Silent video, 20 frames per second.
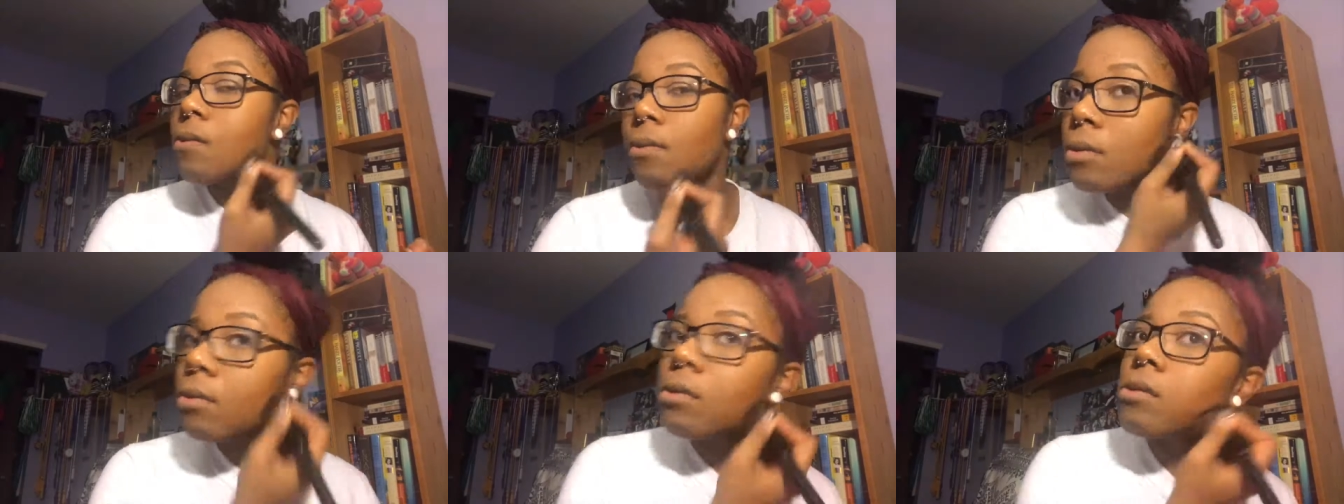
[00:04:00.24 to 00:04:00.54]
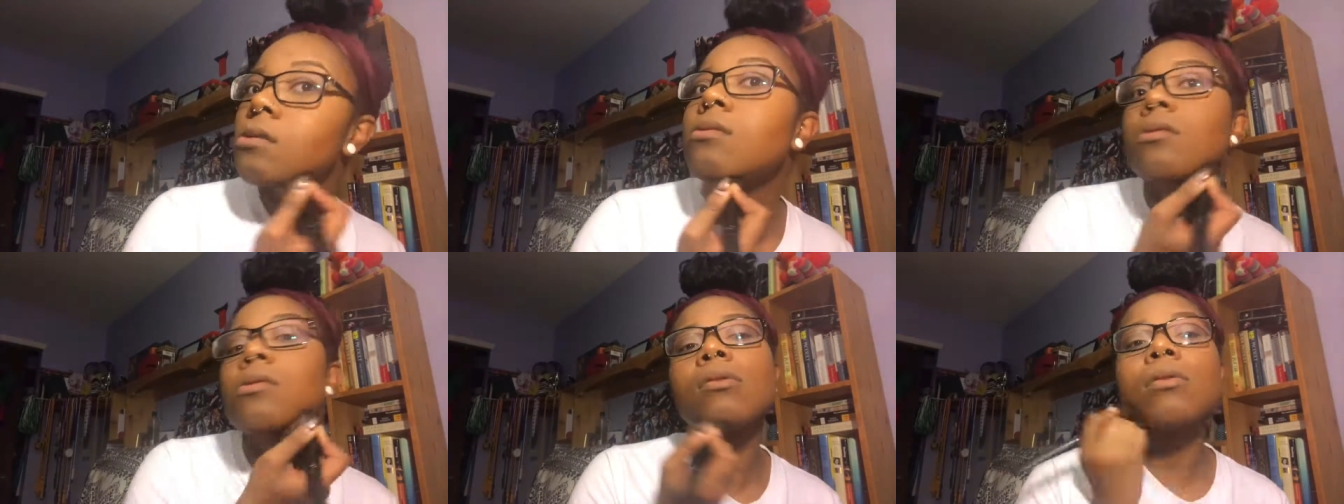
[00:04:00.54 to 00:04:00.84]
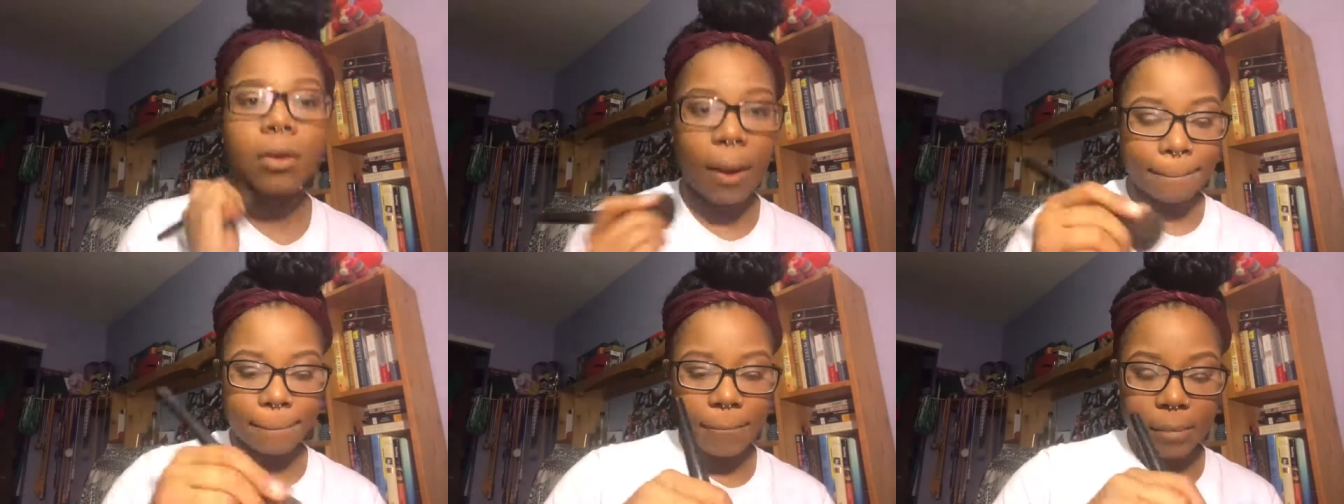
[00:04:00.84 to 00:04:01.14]
that I
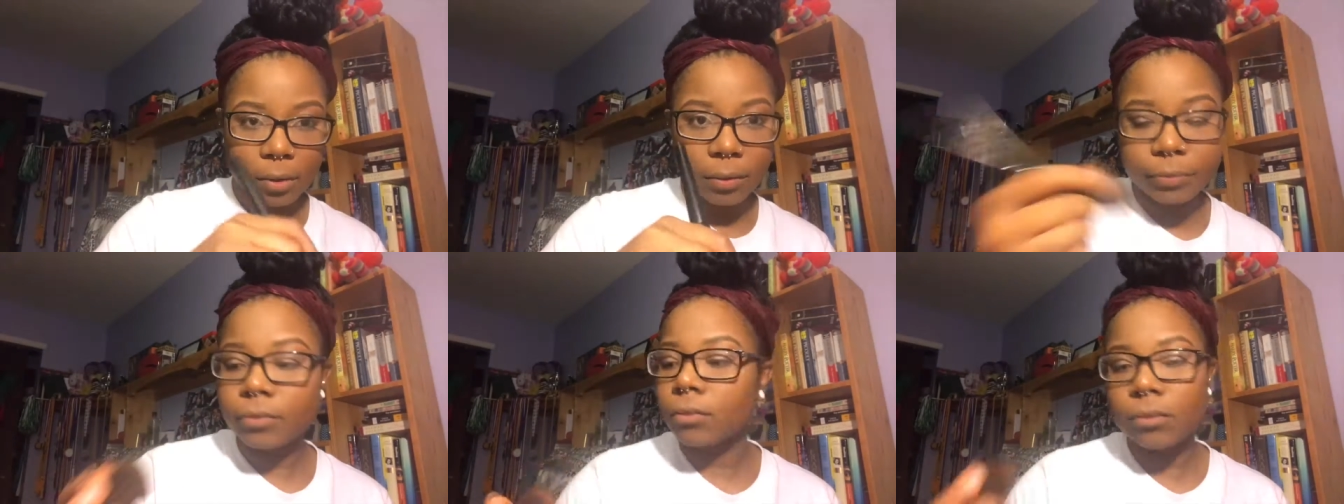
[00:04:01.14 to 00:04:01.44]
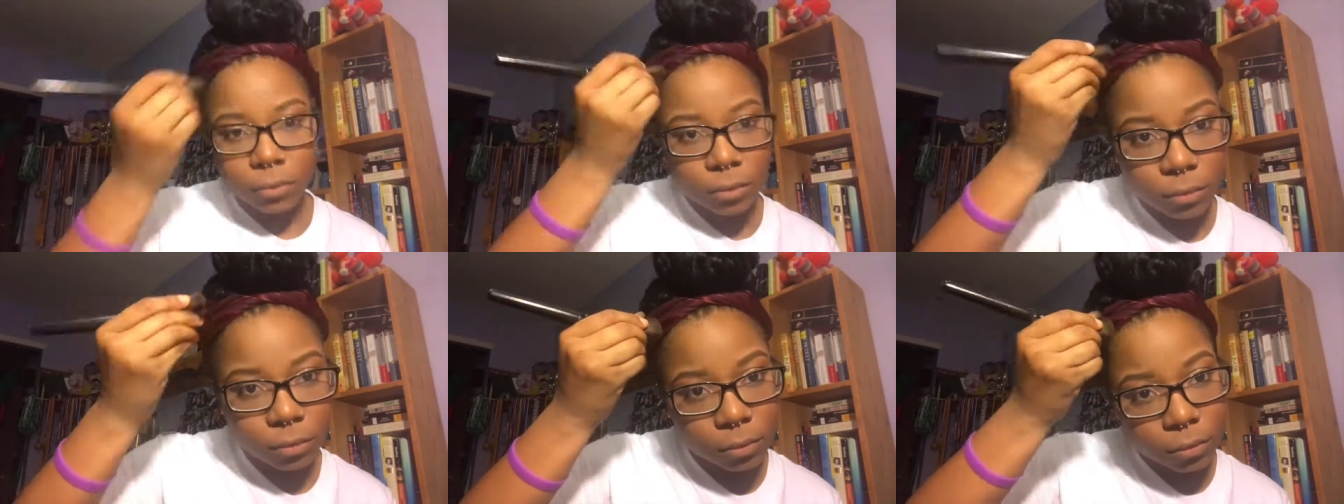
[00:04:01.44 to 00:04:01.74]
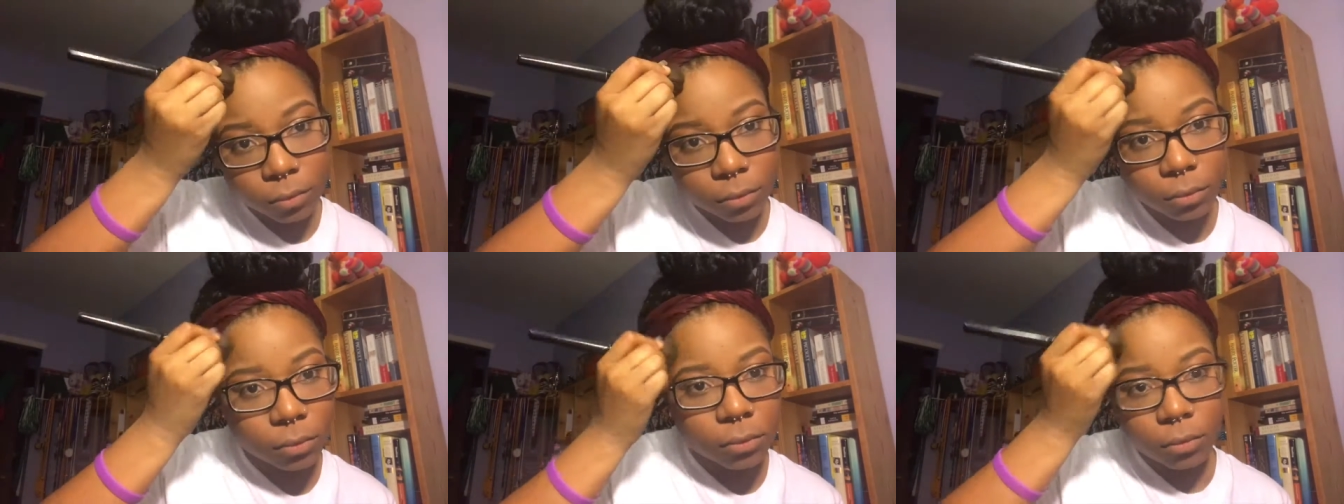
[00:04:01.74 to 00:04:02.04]
use one
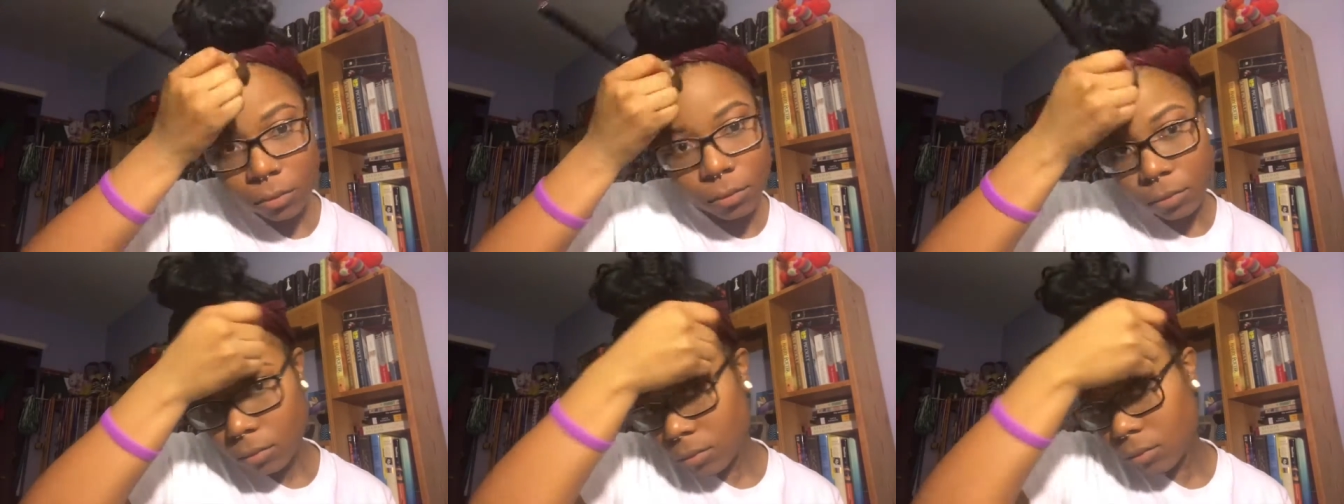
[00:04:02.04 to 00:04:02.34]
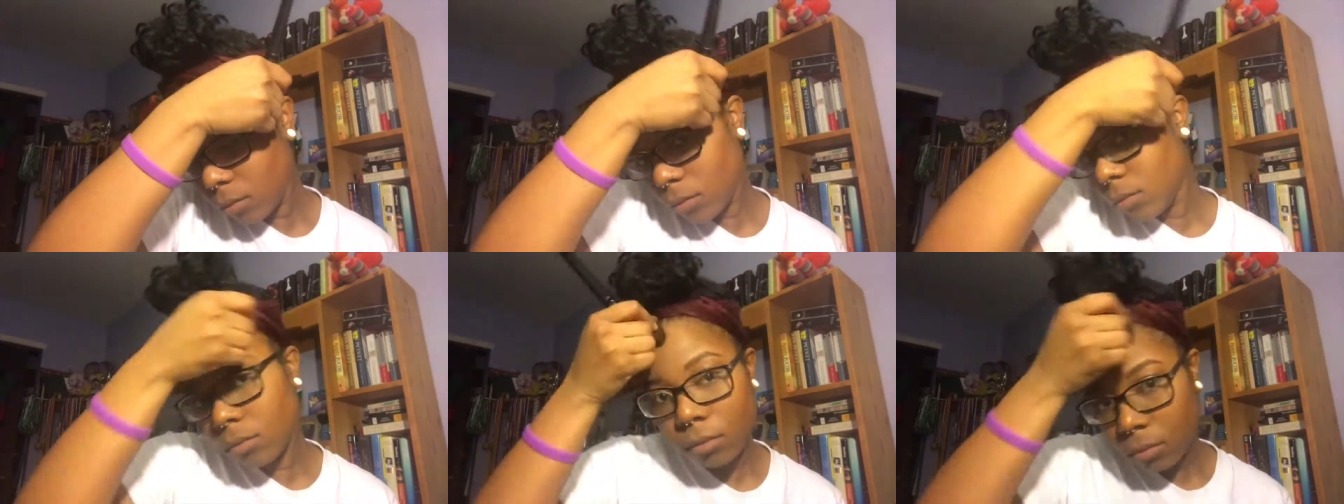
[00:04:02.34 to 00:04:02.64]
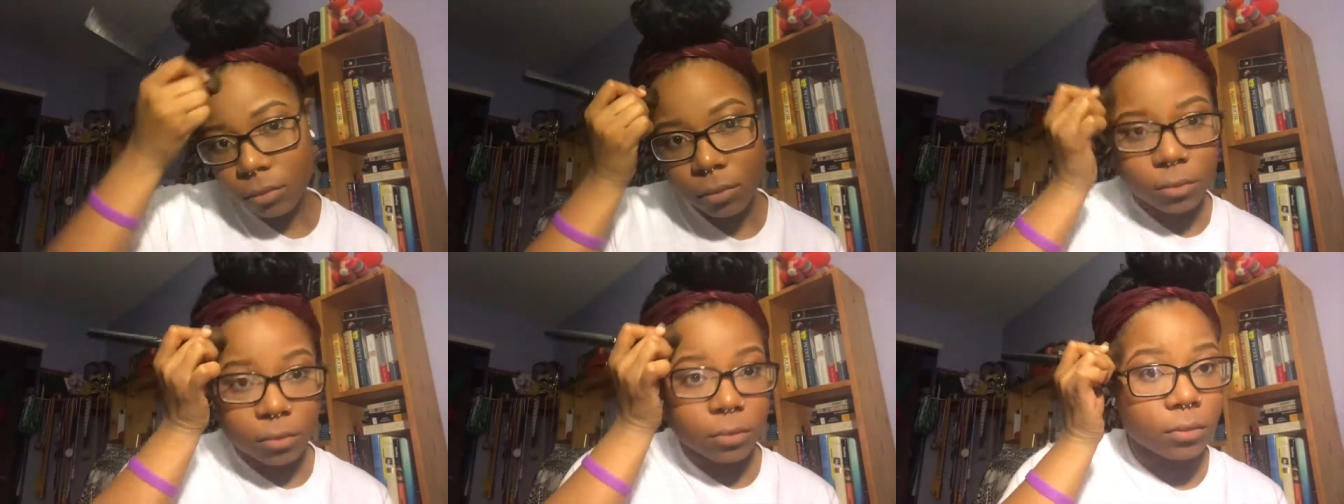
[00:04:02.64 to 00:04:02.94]
shade.
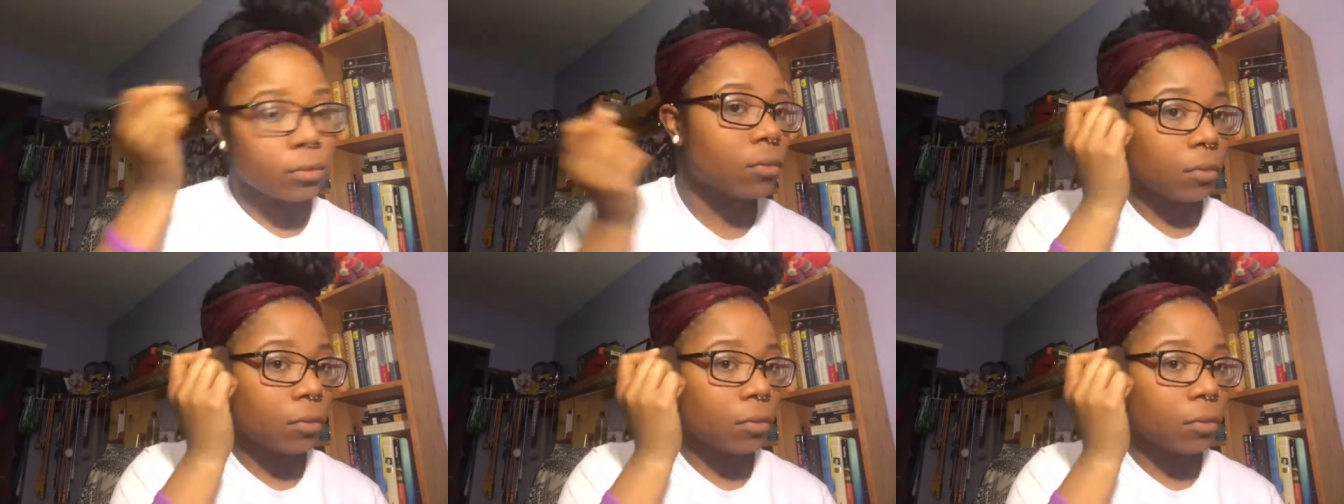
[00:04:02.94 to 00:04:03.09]
I